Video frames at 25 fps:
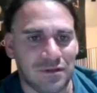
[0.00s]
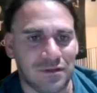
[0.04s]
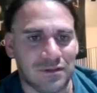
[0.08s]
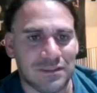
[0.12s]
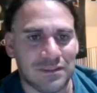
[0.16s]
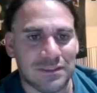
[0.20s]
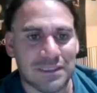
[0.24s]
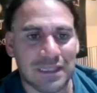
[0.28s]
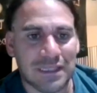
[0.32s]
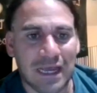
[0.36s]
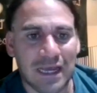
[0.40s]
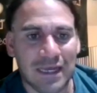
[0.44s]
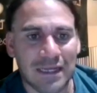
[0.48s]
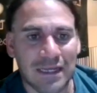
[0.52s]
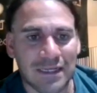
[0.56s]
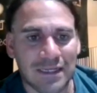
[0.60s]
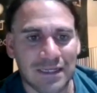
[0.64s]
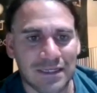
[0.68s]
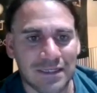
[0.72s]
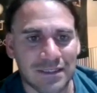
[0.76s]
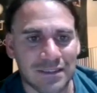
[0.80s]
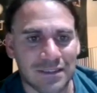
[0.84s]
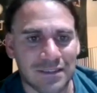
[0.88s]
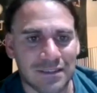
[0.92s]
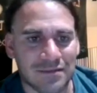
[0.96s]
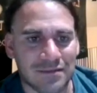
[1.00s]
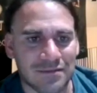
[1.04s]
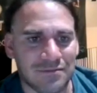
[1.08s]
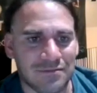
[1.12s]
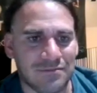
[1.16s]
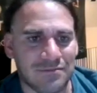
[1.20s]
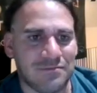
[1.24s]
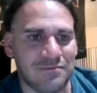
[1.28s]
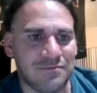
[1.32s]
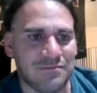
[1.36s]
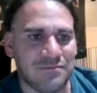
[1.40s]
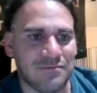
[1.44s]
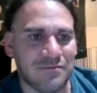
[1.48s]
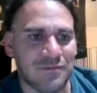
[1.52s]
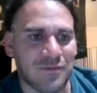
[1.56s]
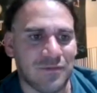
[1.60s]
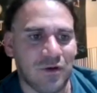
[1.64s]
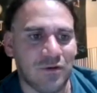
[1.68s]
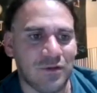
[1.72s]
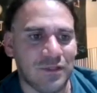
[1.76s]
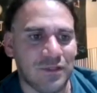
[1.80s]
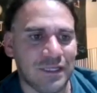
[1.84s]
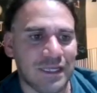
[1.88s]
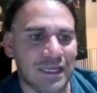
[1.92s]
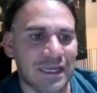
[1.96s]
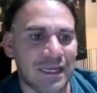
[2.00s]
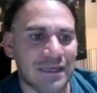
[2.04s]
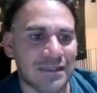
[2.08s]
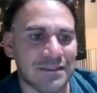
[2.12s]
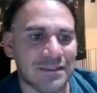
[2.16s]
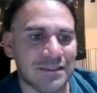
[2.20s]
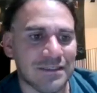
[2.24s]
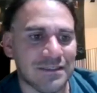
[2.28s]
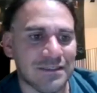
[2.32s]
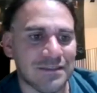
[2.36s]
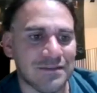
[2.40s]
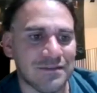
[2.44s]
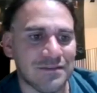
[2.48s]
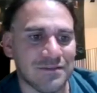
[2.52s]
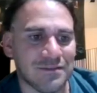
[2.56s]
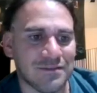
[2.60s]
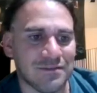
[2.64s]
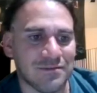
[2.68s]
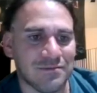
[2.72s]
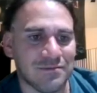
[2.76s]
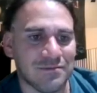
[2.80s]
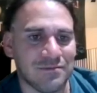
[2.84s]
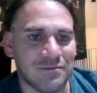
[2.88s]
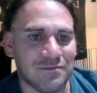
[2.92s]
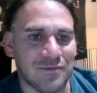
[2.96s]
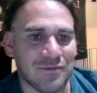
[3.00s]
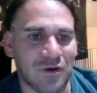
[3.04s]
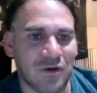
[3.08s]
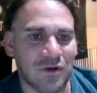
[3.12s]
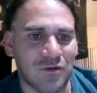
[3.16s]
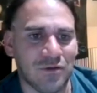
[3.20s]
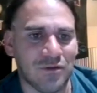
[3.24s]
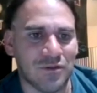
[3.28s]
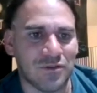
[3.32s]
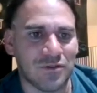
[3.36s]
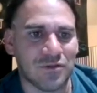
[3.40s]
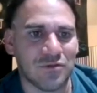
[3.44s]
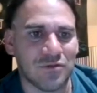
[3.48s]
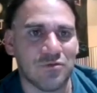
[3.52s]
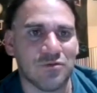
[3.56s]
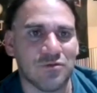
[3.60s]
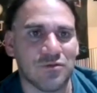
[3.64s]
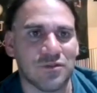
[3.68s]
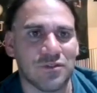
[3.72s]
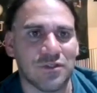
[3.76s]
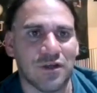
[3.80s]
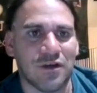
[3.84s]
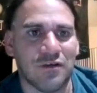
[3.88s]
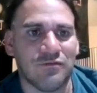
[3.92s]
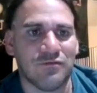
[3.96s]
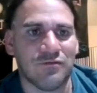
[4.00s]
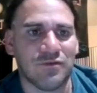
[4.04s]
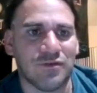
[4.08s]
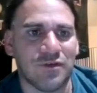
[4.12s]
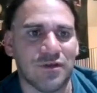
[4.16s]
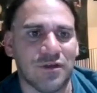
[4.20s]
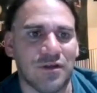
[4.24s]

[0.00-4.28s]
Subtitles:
sliding and all the aliens and all this cool stuff.